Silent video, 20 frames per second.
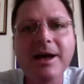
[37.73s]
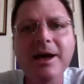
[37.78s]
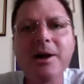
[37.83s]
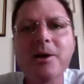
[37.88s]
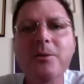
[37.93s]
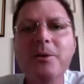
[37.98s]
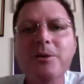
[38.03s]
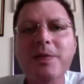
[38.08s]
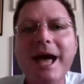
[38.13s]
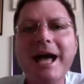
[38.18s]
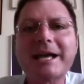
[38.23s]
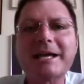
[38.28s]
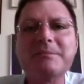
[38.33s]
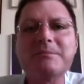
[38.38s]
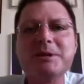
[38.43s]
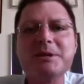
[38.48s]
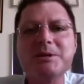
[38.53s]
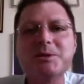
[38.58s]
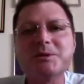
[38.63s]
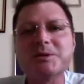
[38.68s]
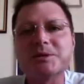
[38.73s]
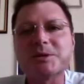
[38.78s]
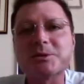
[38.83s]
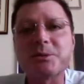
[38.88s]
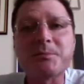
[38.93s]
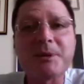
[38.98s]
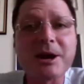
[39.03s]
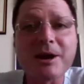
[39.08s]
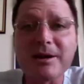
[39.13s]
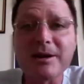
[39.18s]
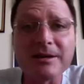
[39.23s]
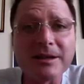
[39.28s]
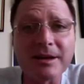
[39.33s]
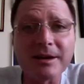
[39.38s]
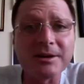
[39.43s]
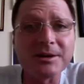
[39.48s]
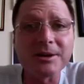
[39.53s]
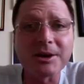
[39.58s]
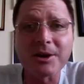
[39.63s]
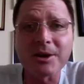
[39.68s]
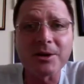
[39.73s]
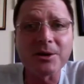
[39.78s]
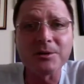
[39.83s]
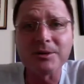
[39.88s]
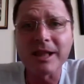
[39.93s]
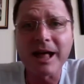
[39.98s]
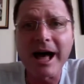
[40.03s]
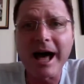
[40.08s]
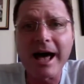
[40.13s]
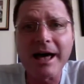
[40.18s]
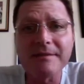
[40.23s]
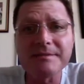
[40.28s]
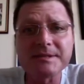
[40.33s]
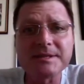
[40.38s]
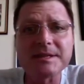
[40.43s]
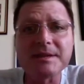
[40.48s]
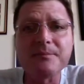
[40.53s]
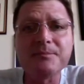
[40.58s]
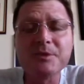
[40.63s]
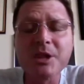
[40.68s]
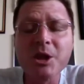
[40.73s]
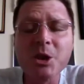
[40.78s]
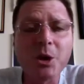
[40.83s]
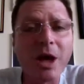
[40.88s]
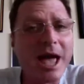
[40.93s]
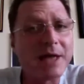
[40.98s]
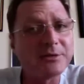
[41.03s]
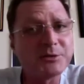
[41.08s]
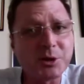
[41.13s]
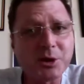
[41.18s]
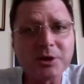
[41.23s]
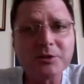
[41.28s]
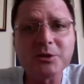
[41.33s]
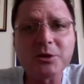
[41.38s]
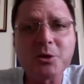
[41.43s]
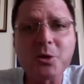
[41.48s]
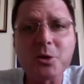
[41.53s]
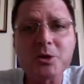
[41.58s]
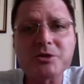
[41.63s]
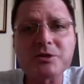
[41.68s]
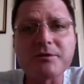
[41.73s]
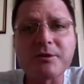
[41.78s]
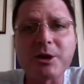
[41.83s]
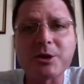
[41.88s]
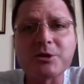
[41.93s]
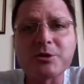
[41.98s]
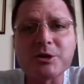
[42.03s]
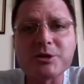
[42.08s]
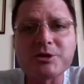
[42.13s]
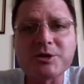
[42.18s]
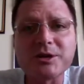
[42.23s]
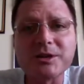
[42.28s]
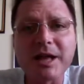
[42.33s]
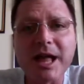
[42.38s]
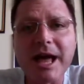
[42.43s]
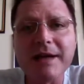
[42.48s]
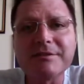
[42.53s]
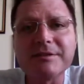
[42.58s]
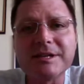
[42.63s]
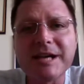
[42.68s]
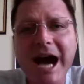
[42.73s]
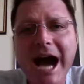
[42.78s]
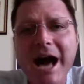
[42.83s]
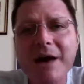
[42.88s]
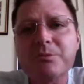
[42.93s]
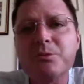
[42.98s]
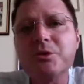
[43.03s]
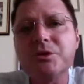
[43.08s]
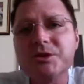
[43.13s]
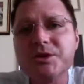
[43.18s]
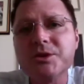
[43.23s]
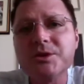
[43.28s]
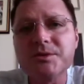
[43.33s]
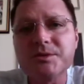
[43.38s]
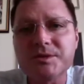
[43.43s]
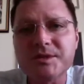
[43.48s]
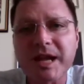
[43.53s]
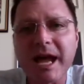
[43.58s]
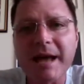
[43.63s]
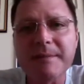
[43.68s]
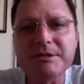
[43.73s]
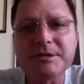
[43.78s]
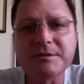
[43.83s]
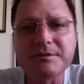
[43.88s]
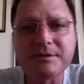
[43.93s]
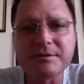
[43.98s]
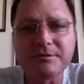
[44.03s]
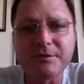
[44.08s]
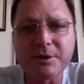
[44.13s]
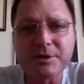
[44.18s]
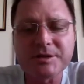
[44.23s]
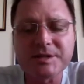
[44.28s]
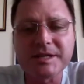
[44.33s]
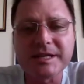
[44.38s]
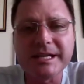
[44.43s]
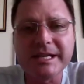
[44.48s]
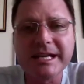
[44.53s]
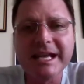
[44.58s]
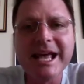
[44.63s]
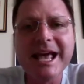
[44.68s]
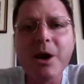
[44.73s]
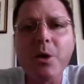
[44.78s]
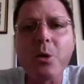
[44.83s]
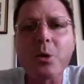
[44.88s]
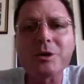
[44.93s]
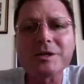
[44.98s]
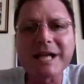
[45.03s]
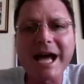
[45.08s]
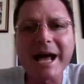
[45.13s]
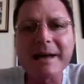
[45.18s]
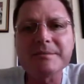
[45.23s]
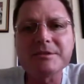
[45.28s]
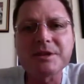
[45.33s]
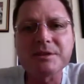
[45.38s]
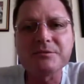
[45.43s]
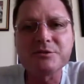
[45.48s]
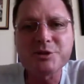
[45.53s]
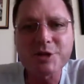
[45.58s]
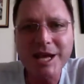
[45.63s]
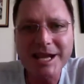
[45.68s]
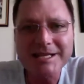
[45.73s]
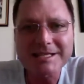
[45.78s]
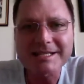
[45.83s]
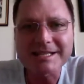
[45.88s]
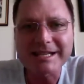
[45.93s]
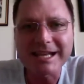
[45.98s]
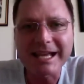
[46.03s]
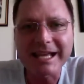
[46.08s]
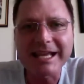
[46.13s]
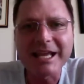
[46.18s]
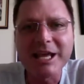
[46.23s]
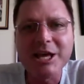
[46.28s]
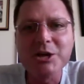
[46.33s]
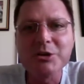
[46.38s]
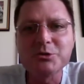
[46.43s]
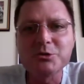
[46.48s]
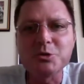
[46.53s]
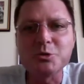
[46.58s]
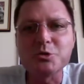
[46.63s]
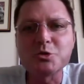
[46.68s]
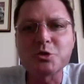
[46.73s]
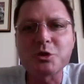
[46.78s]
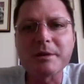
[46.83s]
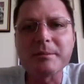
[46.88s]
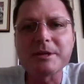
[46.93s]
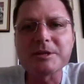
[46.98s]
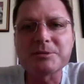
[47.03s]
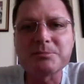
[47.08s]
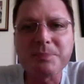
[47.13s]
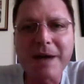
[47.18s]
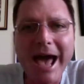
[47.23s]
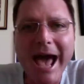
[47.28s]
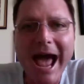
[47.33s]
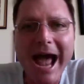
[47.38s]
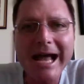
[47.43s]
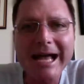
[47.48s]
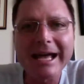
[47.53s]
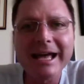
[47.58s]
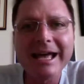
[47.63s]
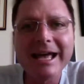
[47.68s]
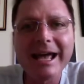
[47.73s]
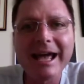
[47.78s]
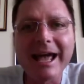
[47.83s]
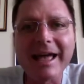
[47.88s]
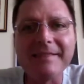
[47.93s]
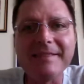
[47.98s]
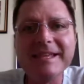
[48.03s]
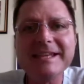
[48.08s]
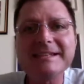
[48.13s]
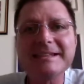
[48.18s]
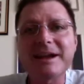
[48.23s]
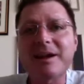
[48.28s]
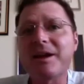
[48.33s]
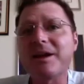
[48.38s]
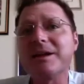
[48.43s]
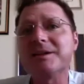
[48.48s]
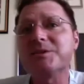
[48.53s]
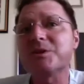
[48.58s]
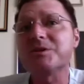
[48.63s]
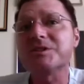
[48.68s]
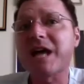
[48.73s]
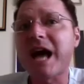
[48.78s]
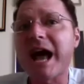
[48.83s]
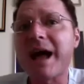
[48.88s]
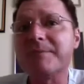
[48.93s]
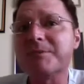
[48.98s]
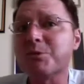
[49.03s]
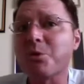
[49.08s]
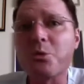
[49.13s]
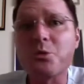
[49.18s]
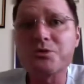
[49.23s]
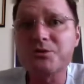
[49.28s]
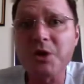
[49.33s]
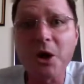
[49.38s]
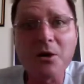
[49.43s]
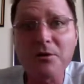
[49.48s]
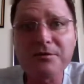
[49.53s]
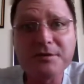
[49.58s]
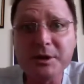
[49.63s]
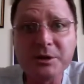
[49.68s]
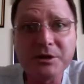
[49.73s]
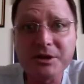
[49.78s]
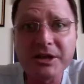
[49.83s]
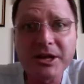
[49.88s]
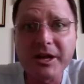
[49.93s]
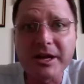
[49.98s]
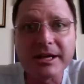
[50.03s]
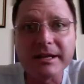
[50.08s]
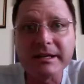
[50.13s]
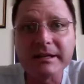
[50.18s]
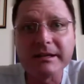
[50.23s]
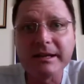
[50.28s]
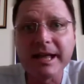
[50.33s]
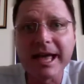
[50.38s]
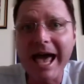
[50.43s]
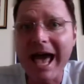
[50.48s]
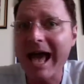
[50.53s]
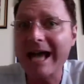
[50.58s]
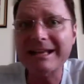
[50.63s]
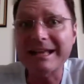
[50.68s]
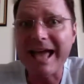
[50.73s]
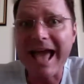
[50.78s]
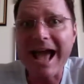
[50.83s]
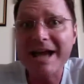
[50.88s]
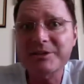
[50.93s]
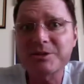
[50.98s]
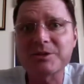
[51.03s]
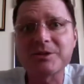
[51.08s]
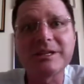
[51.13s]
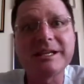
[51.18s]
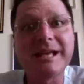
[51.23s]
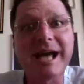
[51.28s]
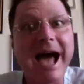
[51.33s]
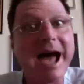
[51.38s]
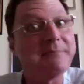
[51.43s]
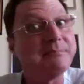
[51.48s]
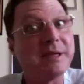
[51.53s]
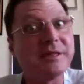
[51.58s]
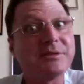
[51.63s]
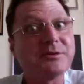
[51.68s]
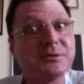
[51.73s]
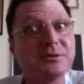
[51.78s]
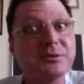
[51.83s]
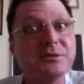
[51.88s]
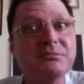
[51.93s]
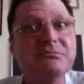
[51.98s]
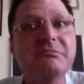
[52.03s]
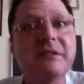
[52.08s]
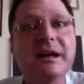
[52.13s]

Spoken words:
Well, that can be used as a parallel in our own lives. That during the course of our Christian life, God will use times of adversity or times of chastening to trim us back, and these areas or times don't feel good. Actually, I've been through